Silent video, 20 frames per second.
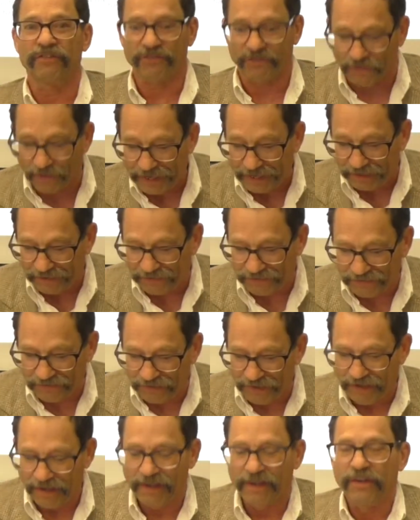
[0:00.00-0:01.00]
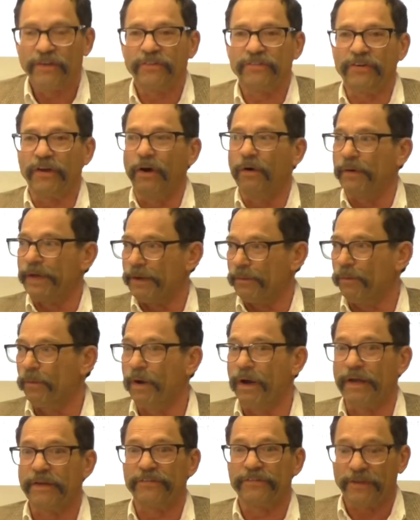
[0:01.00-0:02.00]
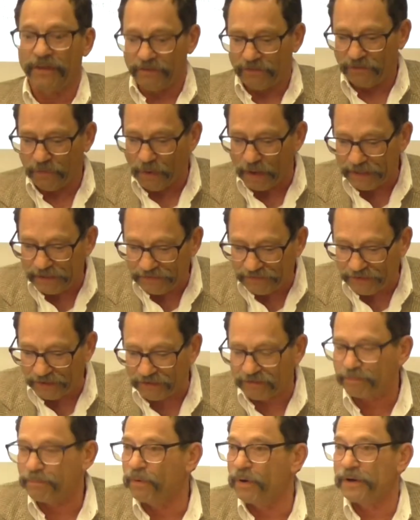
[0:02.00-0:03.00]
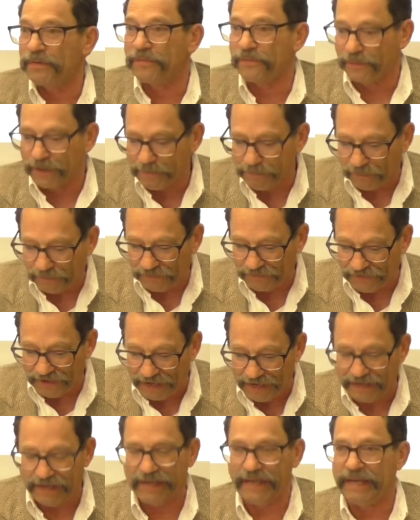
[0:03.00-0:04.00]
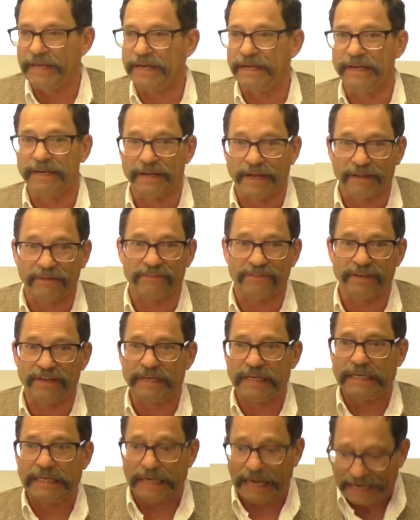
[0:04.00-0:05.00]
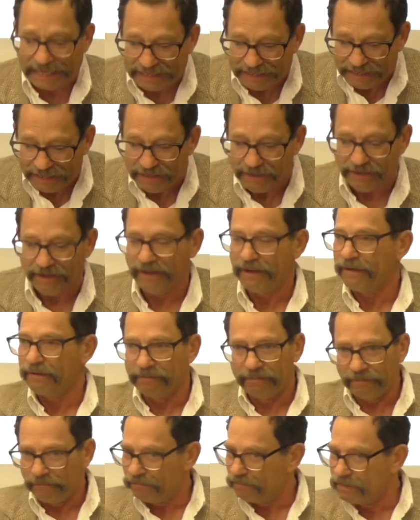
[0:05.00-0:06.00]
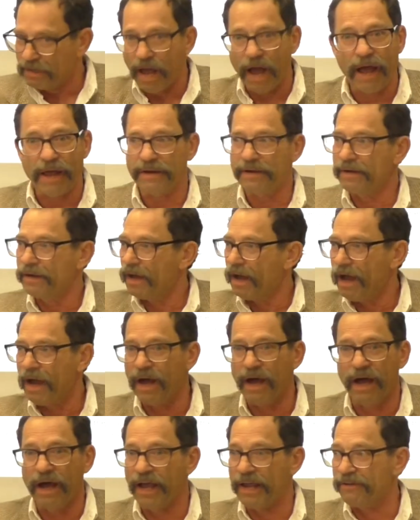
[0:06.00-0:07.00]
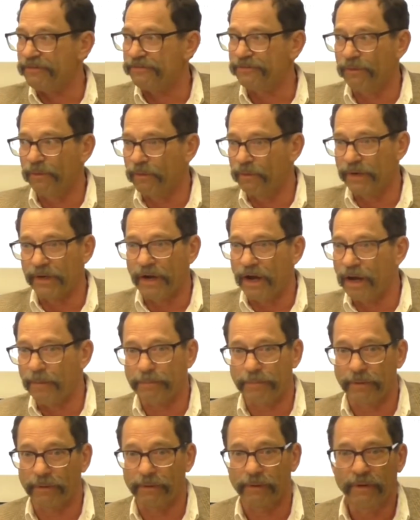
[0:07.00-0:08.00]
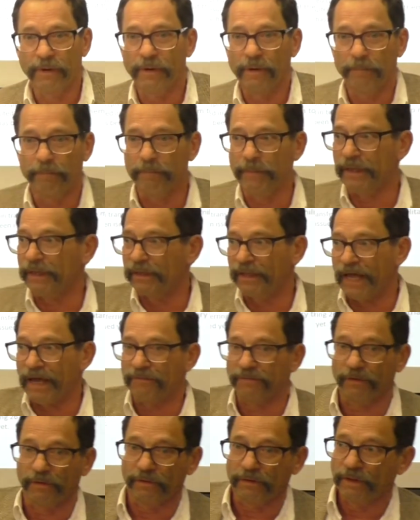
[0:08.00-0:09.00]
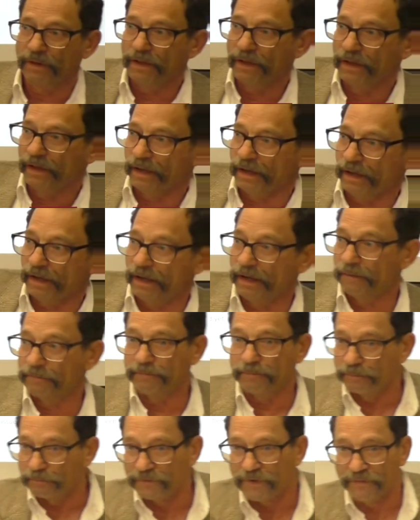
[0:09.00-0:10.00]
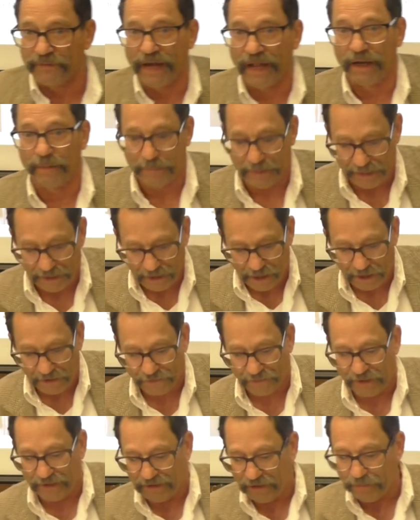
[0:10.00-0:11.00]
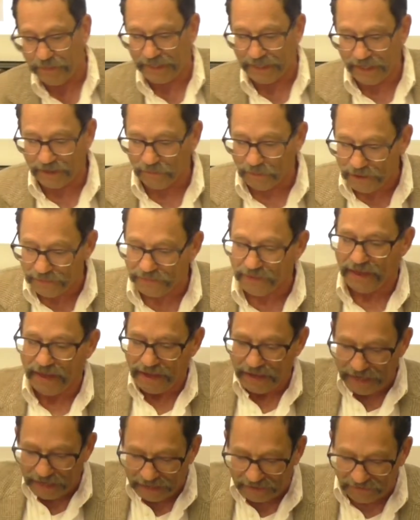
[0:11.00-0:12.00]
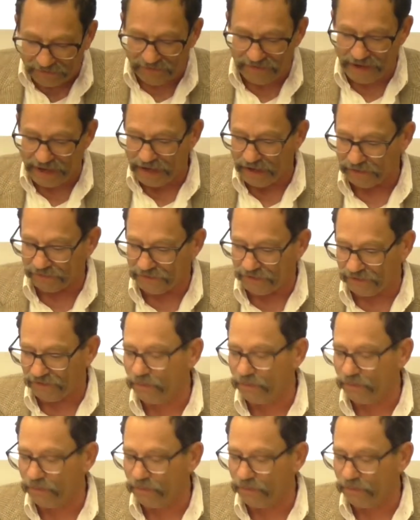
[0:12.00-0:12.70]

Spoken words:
shrinks. So it was 26.3% in 1990, not high for an upper mid-level developing country to begin with. It's down to